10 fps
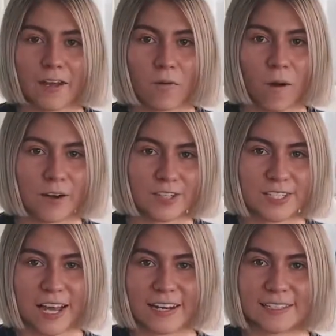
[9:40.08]
water
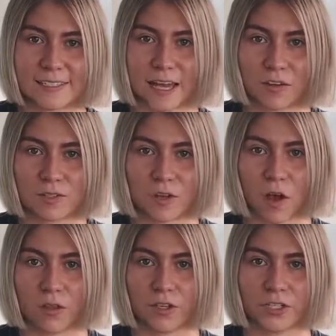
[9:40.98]
just kind of settles
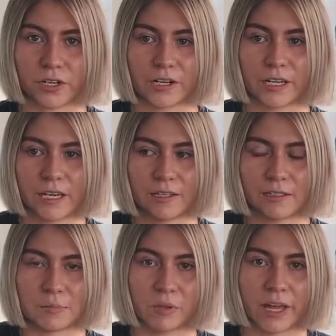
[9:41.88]
all the dirt
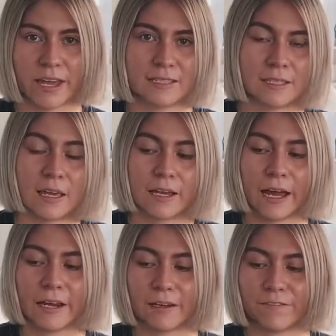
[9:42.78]
into place,
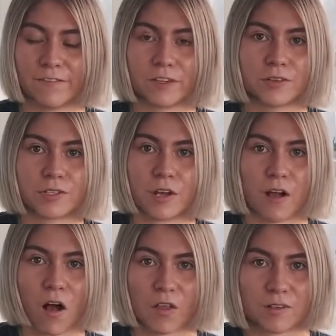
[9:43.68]
kind of fills
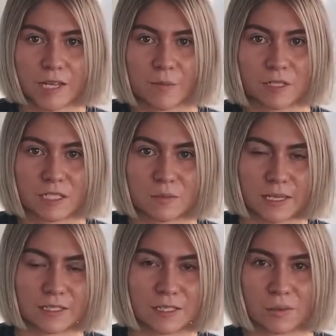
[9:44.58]
all those empty
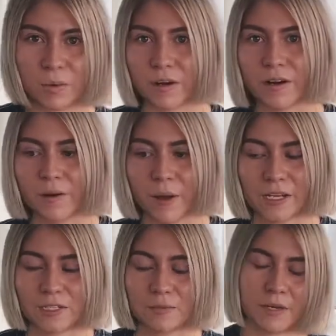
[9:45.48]
spaces where it might
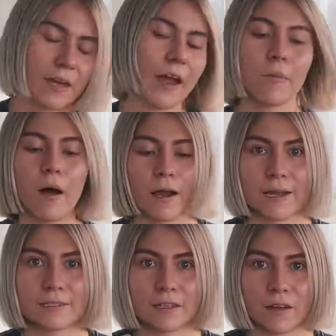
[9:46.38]
just be air
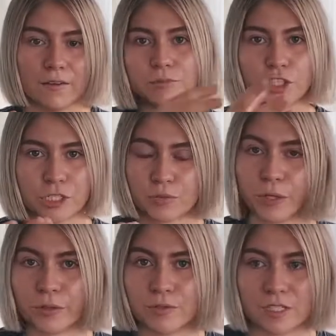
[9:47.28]
pockets of just
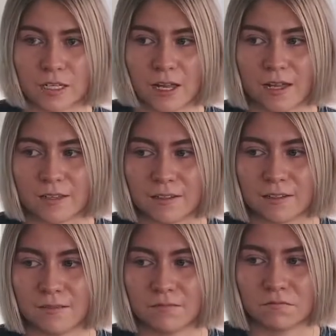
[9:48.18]
roots and
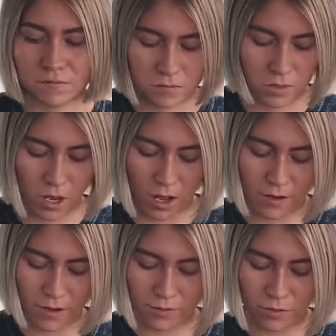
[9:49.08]
not
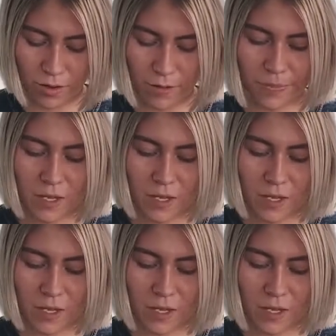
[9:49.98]
enough soil.